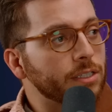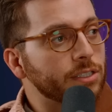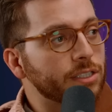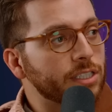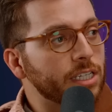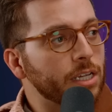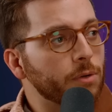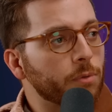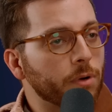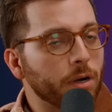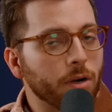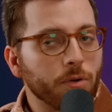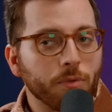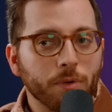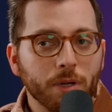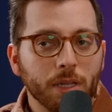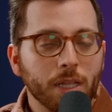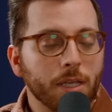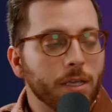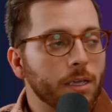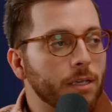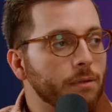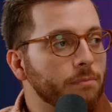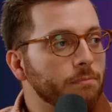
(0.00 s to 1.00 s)
and see where it
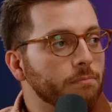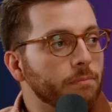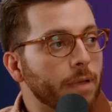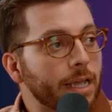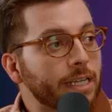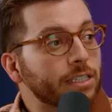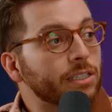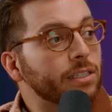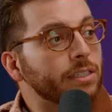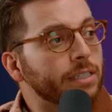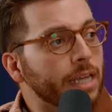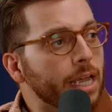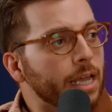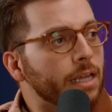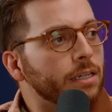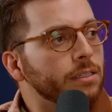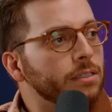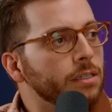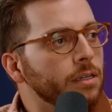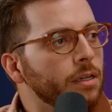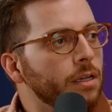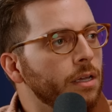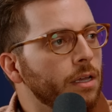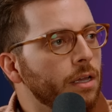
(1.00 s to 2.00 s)
really makes a
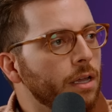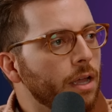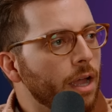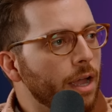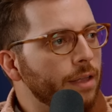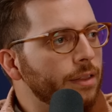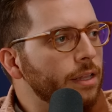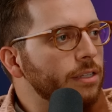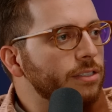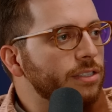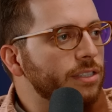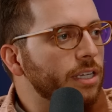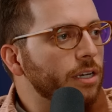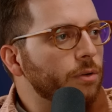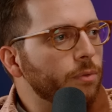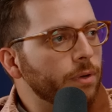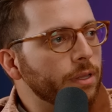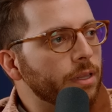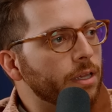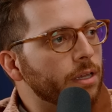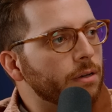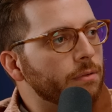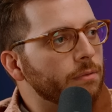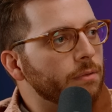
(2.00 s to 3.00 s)
dent and then stick
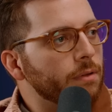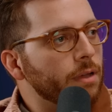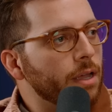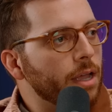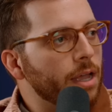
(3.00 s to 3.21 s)
with it.